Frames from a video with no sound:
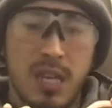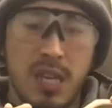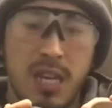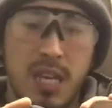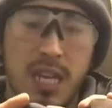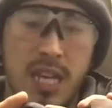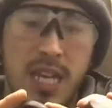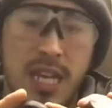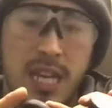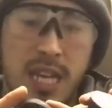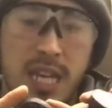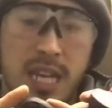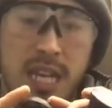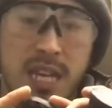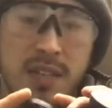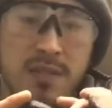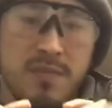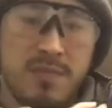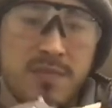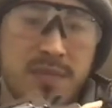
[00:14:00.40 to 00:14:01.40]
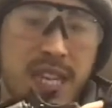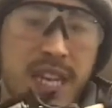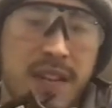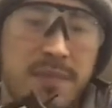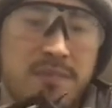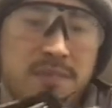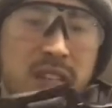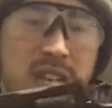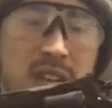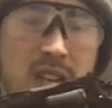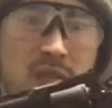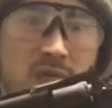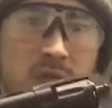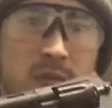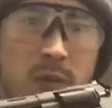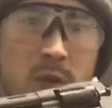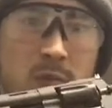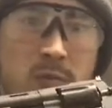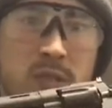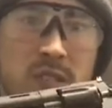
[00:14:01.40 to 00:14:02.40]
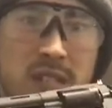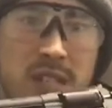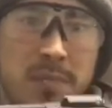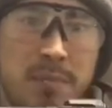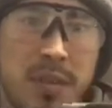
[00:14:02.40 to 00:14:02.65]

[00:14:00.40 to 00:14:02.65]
And, yeah, revolvers can be